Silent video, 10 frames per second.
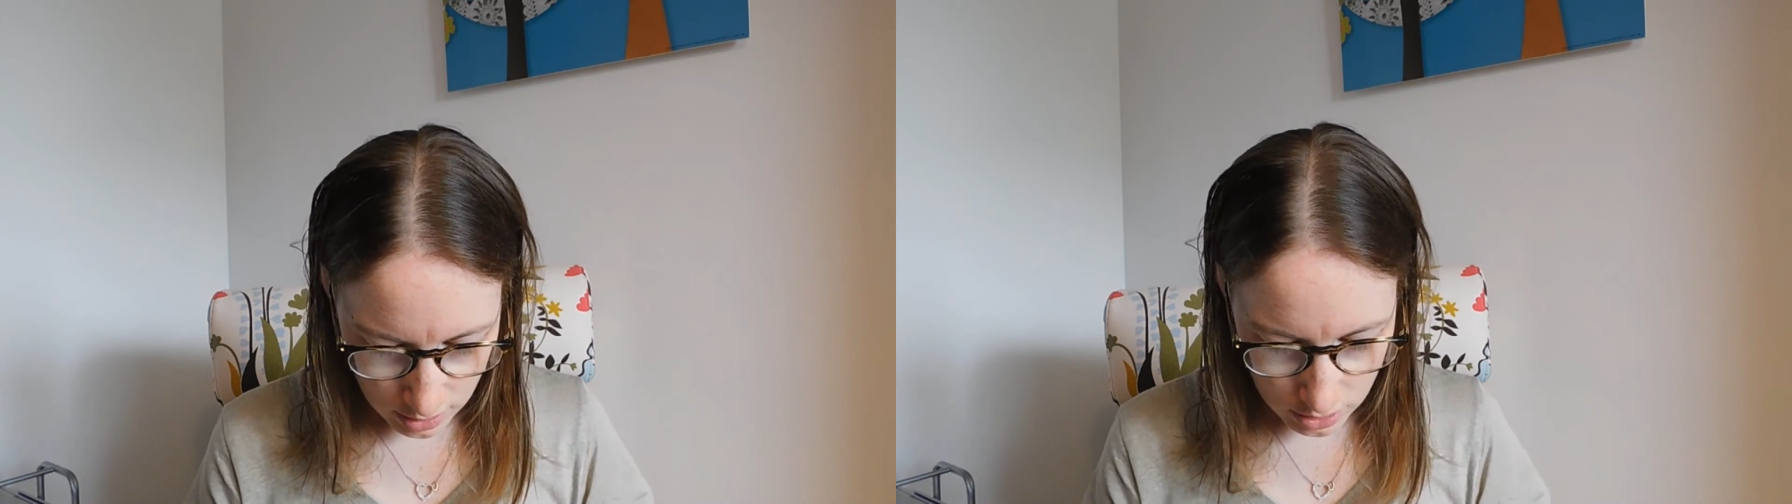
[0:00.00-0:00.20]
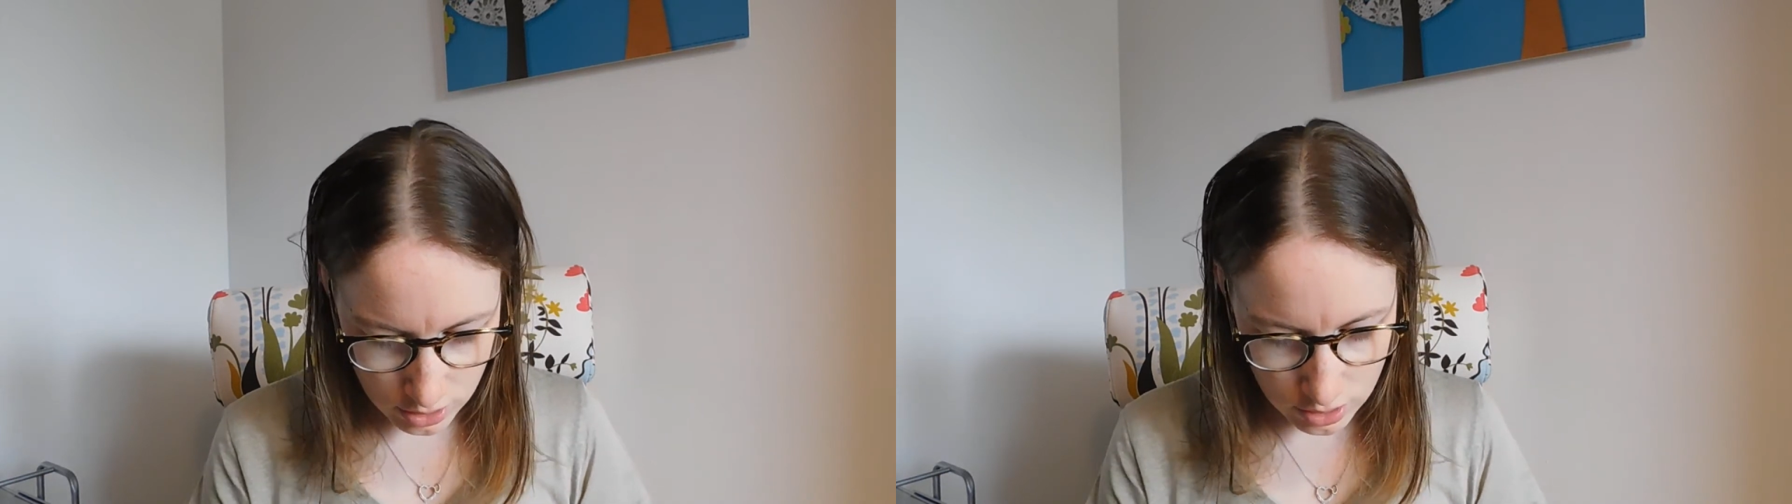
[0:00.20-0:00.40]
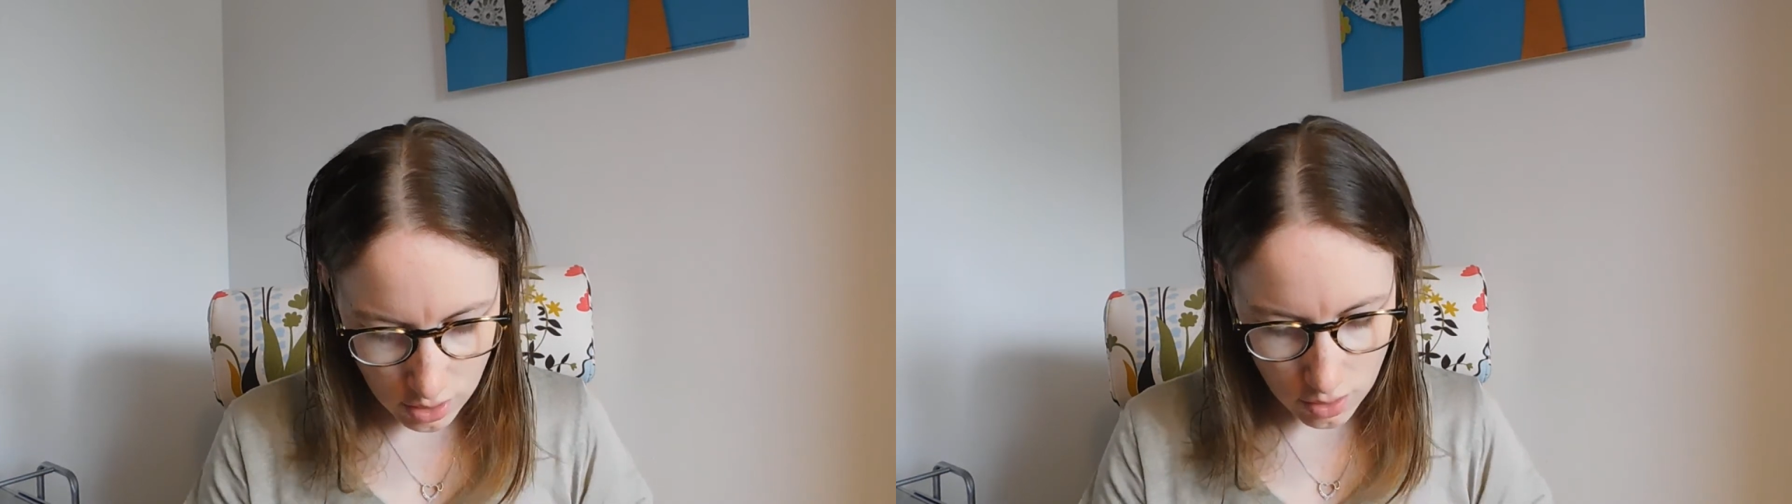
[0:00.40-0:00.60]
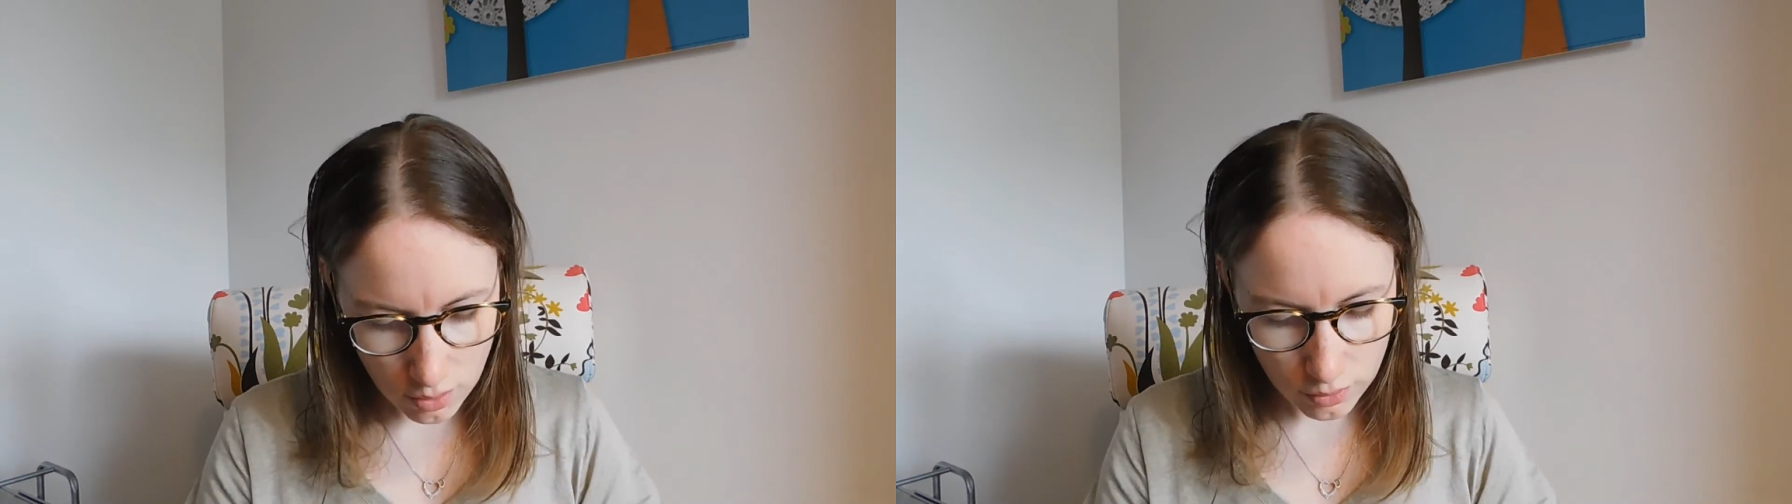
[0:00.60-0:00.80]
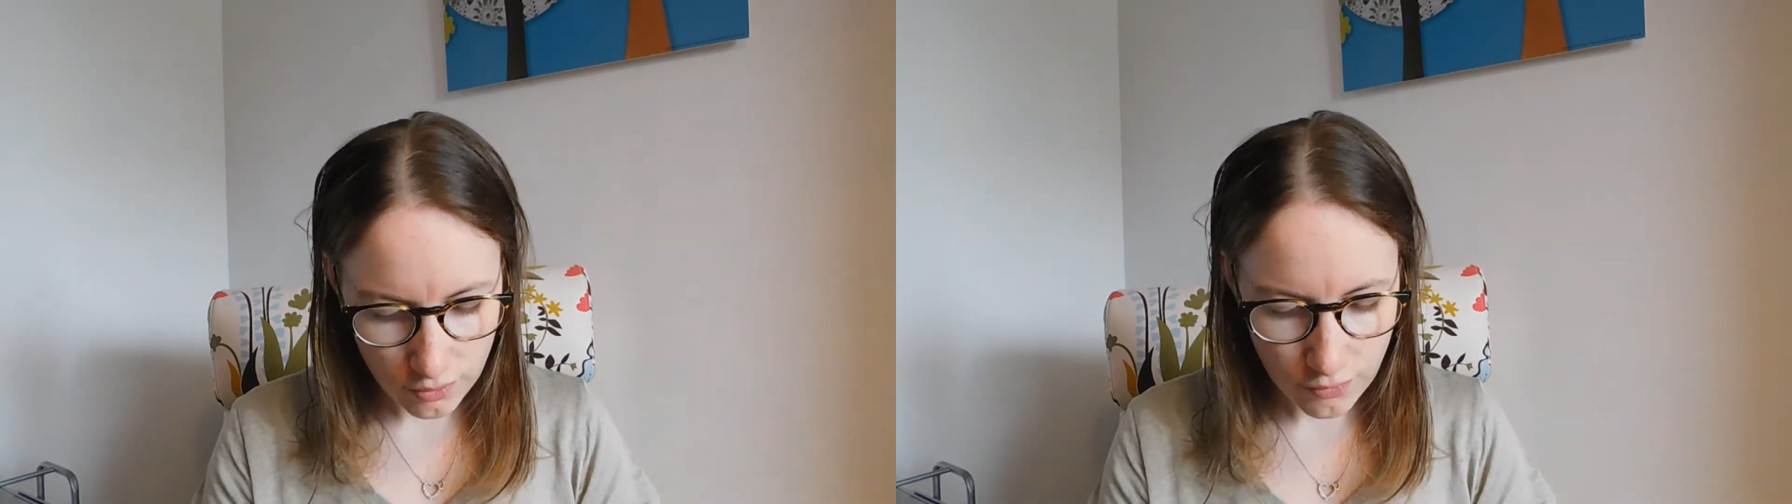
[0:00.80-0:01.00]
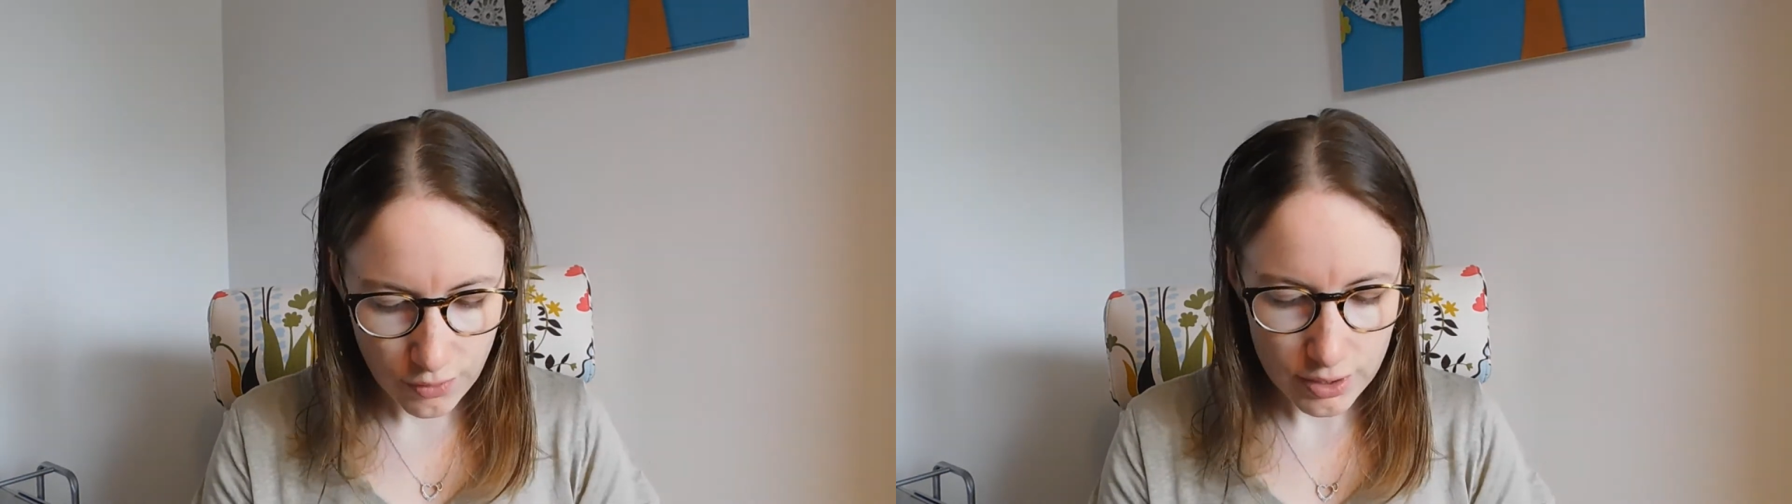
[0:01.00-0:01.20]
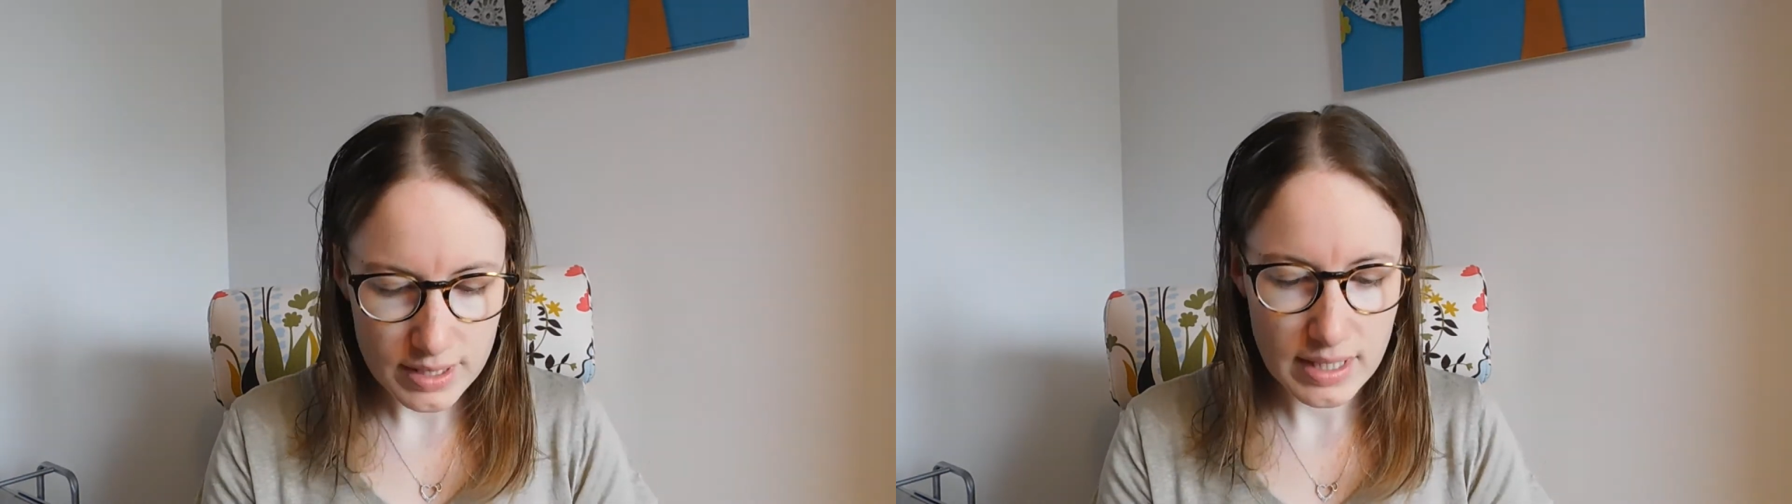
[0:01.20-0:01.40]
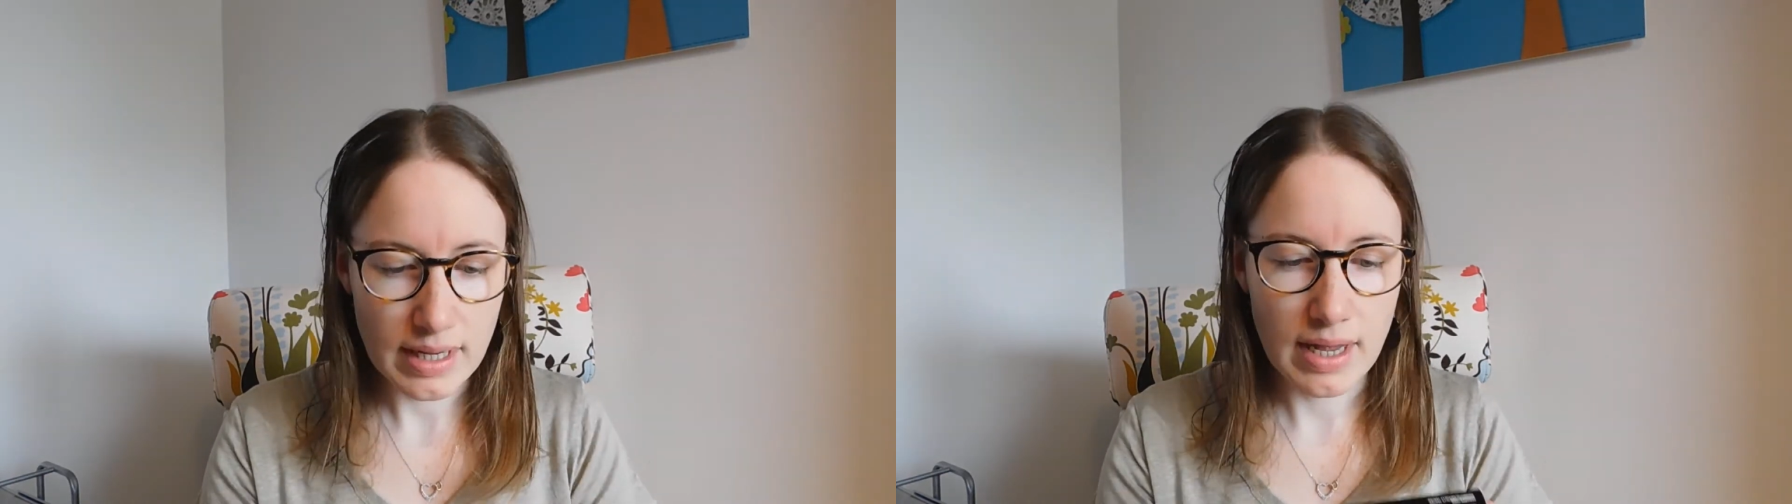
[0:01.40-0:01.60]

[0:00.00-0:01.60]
So the first thing